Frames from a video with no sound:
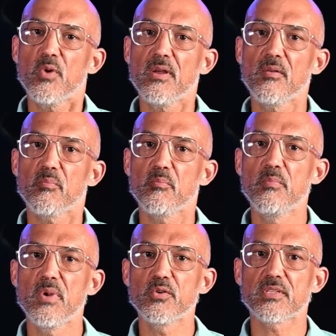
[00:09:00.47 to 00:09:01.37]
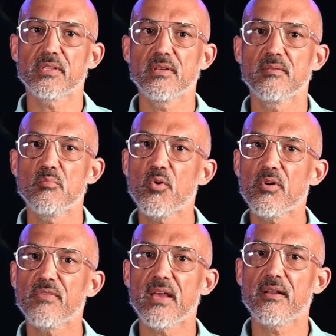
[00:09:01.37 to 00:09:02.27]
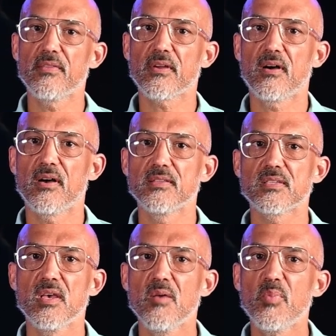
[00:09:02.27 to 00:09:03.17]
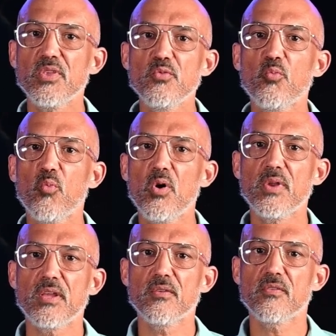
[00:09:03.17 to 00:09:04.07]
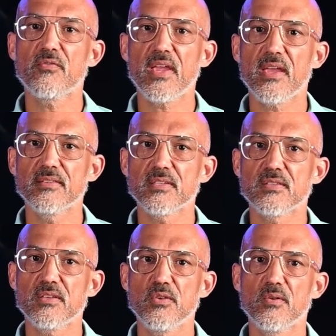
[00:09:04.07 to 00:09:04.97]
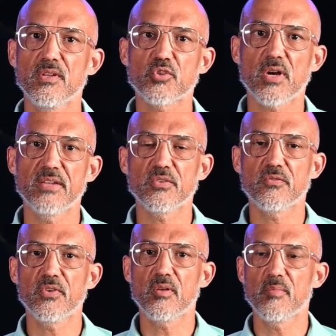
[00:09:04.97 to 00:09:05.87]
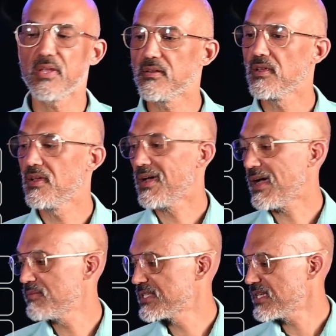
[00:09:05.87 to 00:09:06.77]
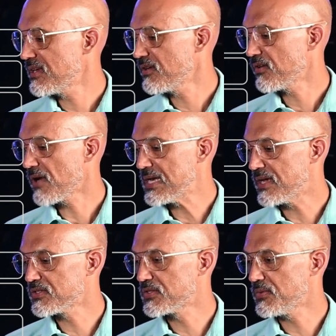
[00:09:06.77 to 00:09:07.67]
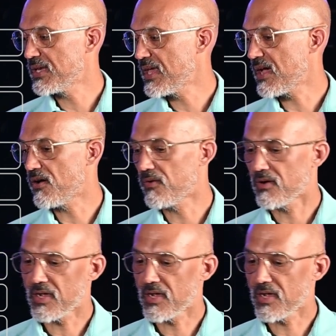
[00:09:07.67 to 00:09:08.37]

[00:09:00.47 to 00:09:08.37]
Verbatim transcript: Well, mostly. More of that on the cons. But you won't hear the fans as the unit dries your filament. I'm standing right next to it now.